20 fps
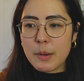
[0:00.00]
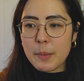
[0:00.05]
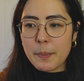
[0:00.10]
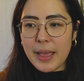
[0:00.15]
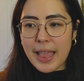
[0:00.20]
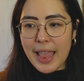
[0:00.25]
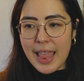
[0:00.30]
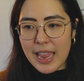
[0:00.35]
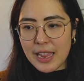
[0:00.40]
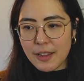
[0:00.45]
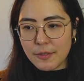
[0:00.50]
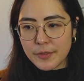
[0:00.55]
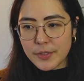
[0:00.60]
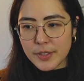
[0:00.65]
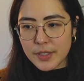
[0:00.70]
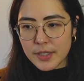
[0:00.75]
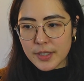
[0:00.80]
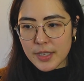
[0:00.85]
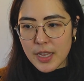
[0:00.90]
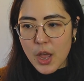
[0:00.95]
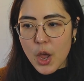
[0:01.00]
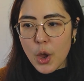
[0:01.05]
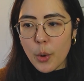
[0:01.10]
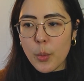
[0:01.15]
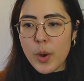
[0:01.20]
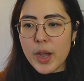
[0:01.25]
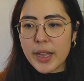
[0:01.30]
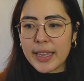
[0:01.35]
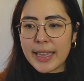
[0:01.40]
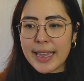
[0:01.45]
it behaves,
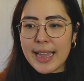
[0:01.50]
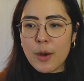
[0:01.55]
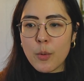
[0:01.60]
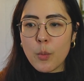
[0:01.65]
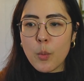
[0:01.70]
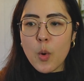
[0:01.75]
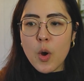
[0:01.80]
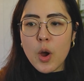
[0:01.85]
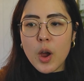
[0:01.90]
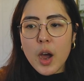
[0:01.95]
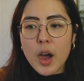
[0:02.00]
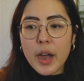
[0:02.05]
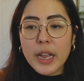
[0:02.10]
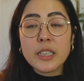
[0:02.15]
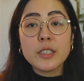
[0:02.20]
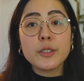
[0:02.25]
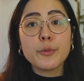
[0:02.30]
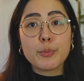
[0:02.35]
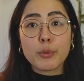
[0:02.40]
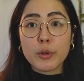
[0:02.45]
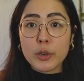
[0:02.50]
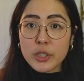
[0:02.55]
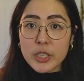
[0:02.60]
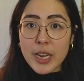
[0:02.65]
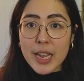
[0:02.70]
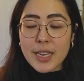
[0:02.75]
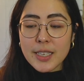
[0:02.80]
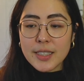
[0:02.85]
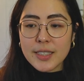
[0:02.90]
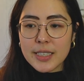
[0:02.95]
working out what kinds of
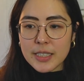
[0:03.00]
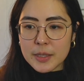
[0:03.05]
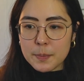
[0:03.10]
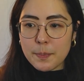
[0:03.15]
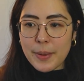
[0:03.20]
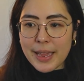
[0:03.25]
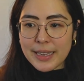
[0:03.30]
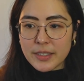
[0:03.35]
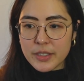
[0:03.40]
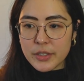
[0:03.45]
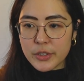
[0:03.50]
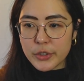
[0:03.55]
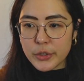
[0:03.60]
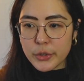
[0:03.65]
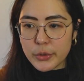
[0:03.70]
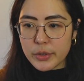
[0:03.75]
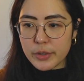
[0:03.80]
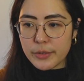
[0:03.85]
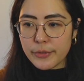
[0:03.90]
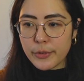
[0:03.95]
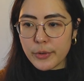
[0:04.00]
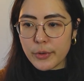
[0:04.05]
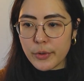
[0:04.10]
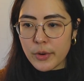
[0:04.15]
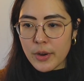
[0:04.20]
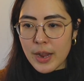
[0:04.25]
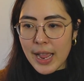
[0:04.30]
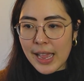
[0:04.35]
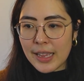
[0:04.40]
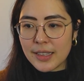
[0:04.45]
projects it's best suited
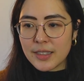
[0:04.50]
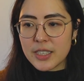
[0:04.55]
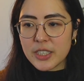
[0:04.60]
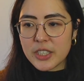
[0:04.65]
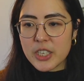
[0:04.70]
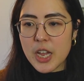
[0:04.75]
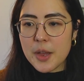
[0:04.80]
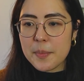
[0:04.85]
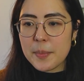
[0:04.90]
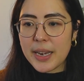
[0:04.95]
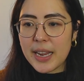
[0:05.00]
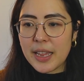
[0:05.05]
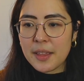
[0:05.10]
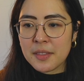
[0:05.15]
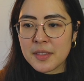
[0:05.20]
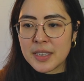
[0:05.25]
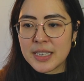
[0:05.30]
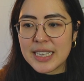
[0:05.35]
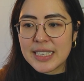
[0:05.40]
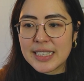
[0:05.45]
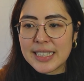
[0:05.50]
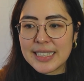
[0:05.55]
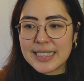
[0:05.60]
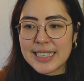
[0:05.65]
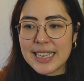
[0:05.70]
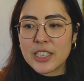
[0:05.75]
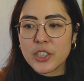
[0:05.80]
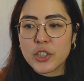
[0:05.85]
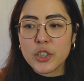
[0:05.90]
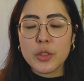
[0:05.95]
for, and determining the knitting
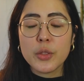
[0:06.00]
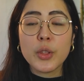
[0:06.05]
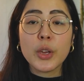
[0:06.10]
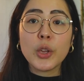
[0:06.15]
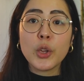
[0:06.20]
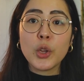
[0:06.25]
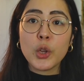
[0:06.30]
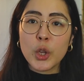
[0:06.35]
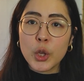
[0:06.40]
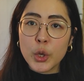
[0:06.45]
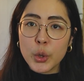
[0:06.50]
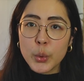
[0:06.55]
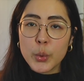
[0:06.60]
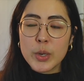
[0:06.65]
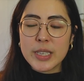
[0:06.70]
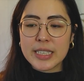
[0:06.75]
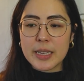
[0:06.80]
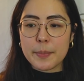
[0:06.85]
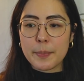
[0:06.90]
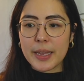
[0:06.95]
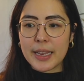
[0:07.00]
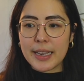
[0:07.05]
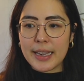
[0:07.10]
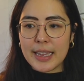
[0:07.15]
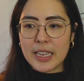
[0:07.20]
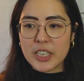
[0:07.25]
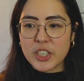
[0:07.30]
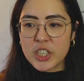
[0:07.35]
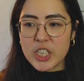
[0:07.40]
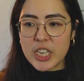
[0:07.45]
tension that you
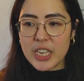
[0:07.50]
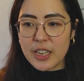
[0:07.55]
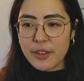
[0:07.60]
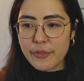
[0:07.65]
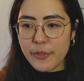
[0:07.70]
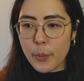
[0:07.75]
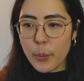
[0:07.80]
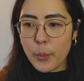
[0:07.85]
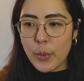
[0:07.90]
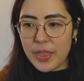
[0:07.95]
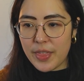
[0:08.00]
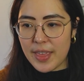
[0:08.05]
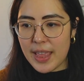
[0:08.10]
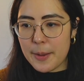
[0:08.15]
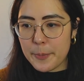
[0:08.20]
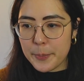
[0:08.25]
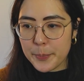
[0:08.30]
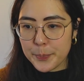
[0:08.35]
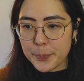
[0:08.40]
typically achieve with it.